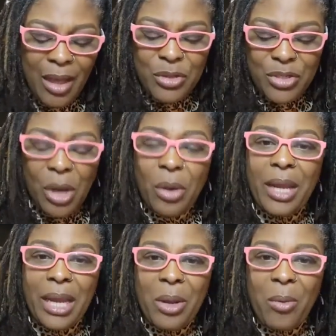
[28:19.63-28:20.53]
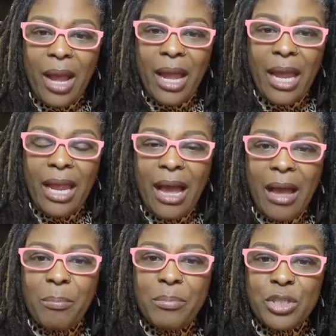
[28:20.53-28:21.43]
so anyway,
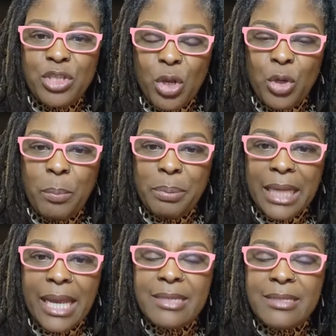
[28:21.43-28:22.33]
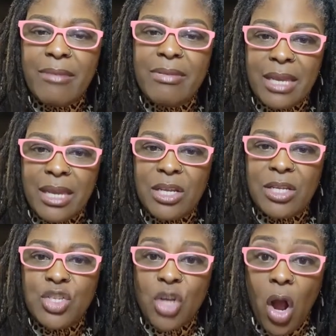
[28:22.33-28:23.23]
uh, so you place the
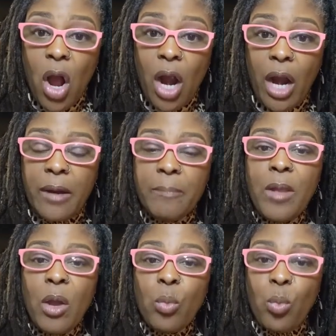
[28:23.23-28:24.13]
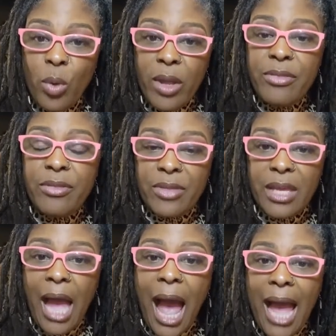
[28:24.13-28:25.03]
jar with
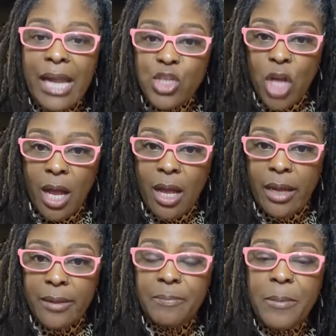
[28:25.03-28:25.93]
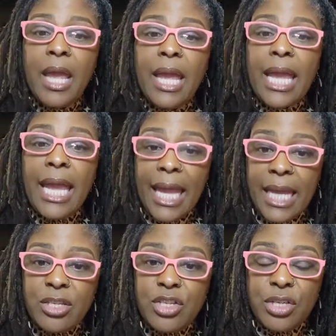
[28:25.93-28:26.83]
the high john
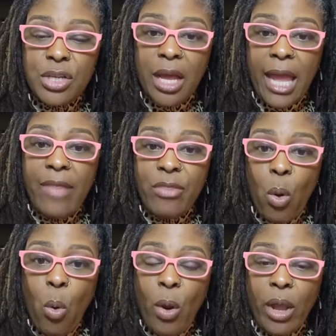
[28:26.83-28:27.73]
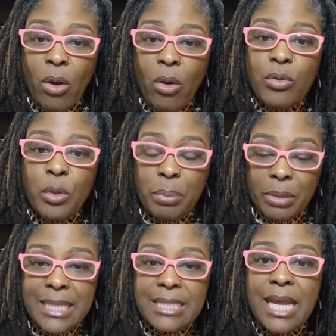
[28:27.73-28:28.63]
into uh, and the oil. You
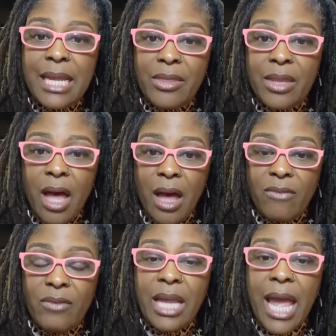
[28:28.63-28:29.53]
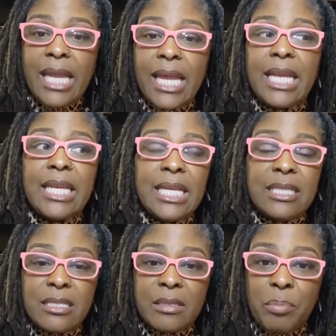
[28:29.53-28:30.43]
place that in the oven, and it needs
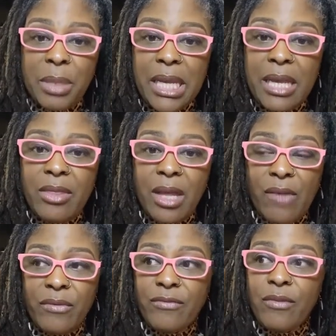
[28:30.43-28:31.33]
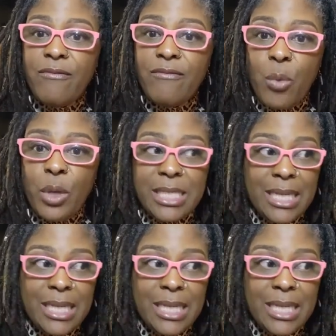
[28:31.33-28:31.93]
to be in the oven for four